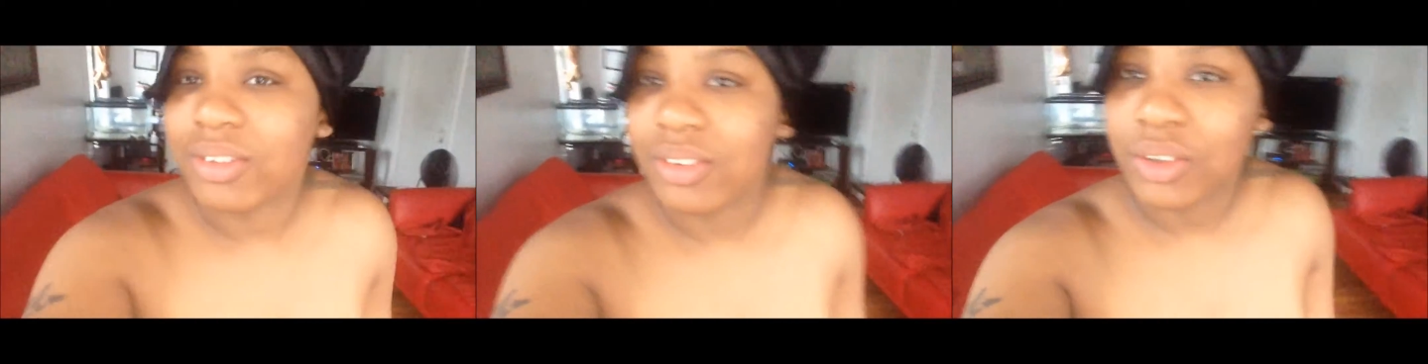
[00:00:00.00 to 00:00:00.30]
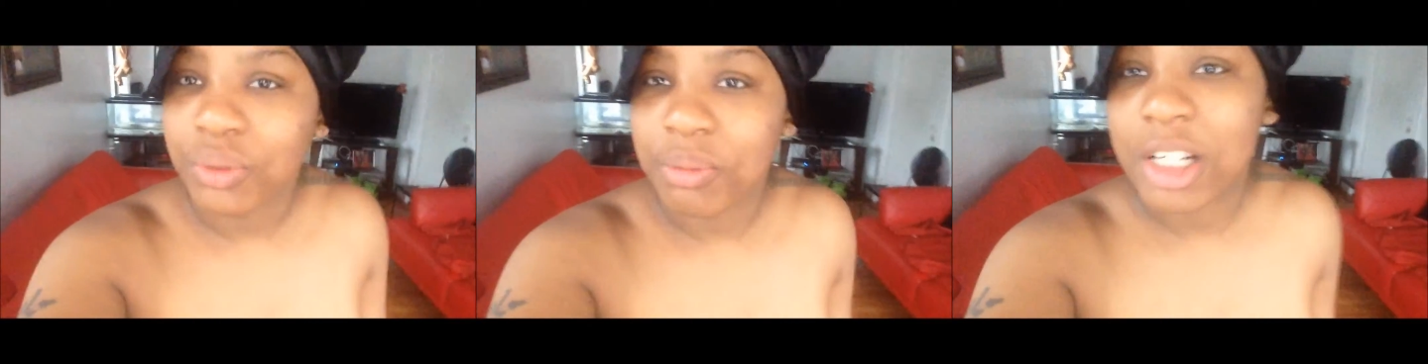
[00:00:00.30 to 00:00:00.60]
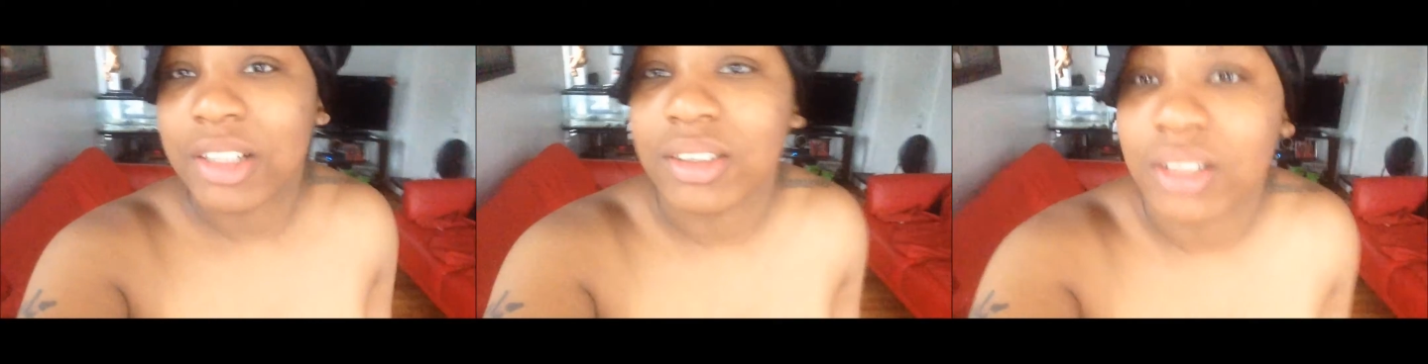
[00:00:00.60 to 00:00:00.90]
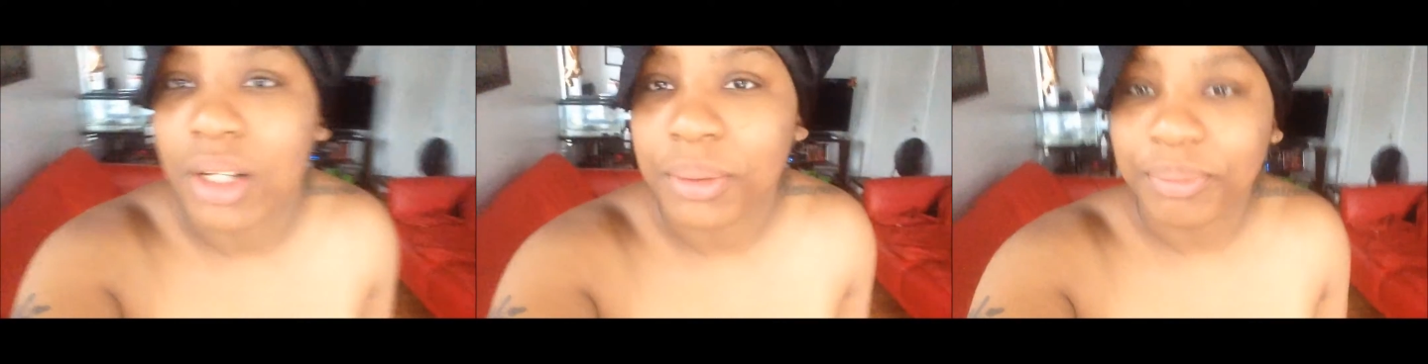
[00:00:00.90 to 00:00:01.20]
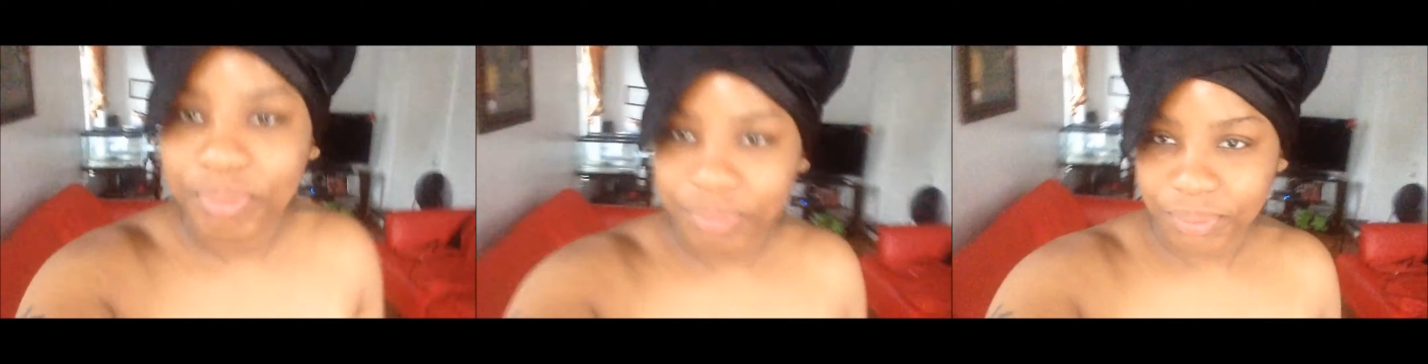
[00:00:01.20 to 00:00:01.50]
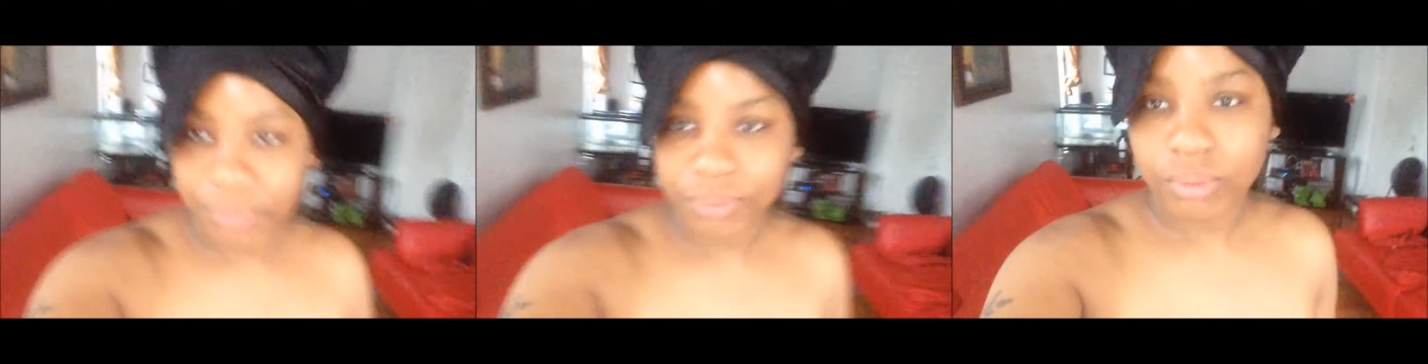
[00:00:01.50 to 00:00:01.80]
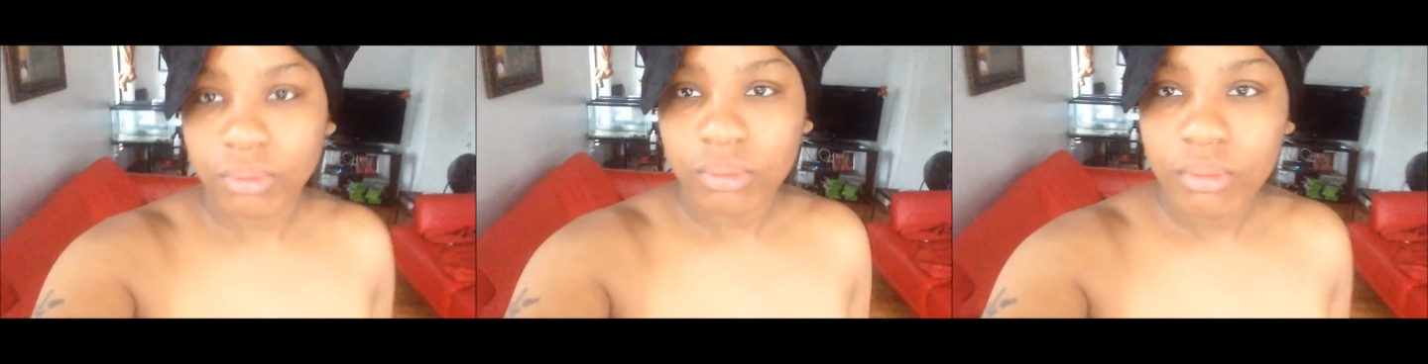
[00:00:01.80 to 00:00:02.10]
two minutes ago.
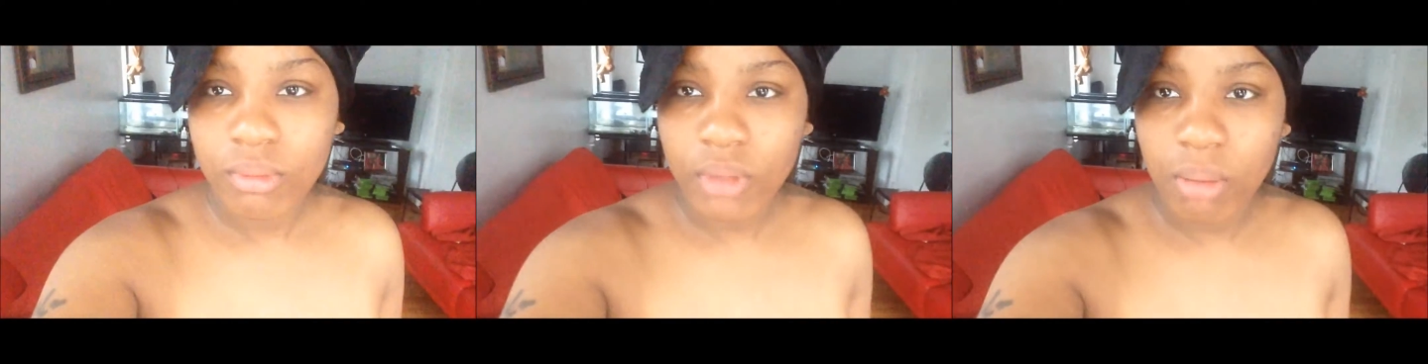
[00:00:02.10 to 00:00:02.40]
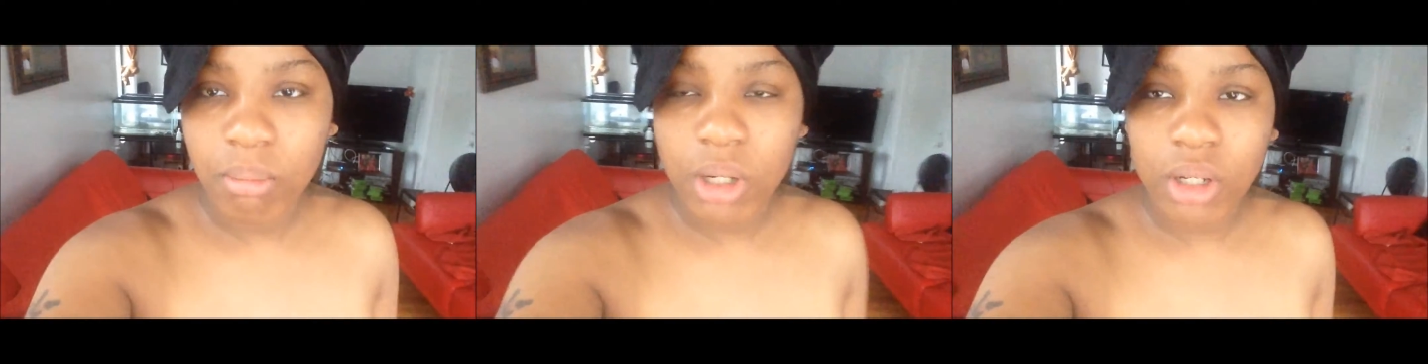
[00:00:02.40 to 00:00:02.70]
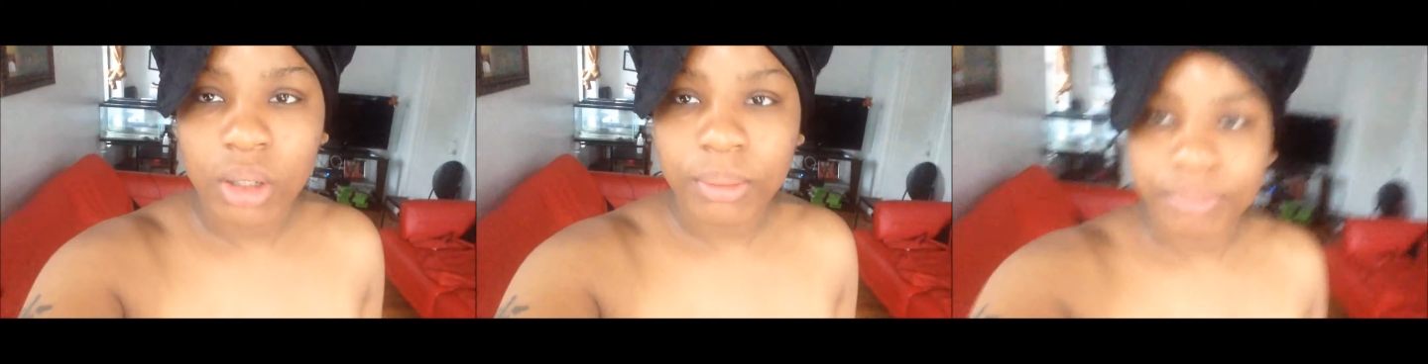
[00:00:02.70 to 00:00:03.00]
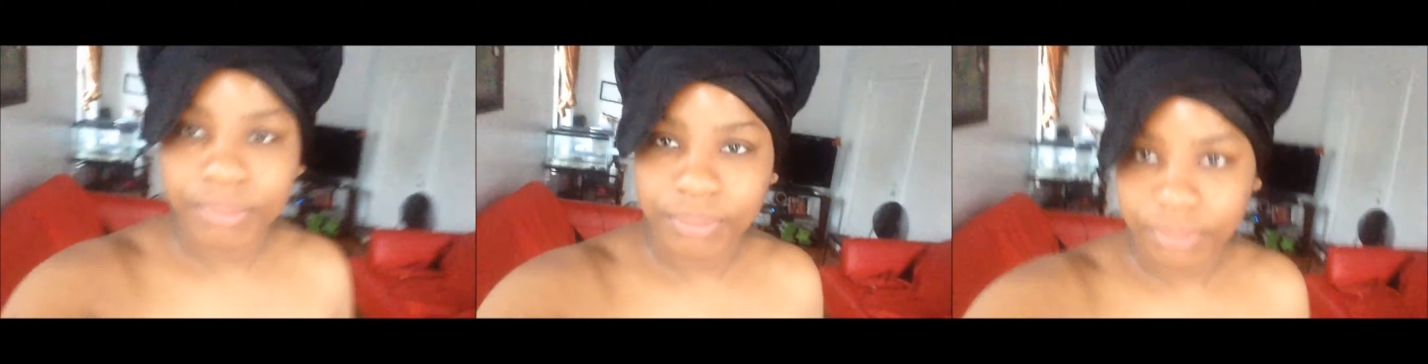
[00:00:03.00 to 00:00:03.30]
But um